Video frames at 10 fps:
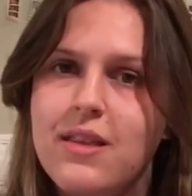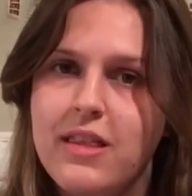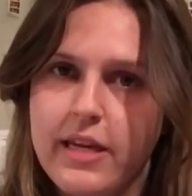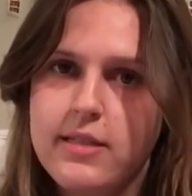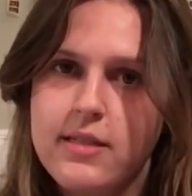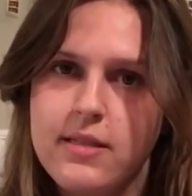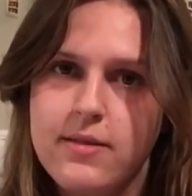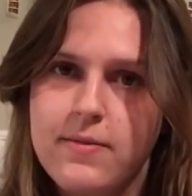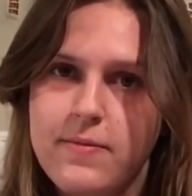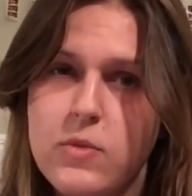this.
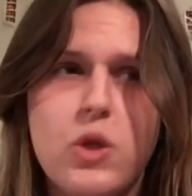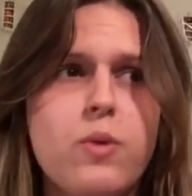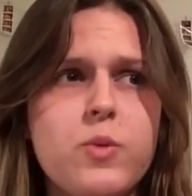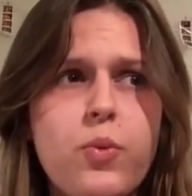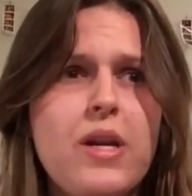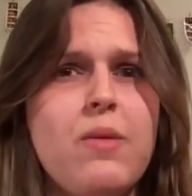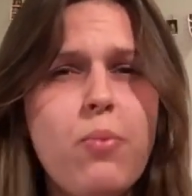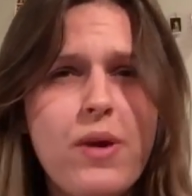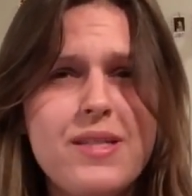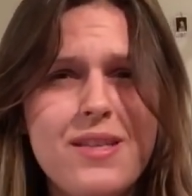So it's pretty
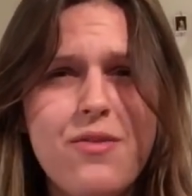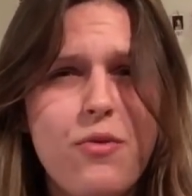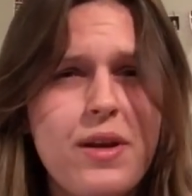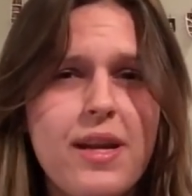impressive when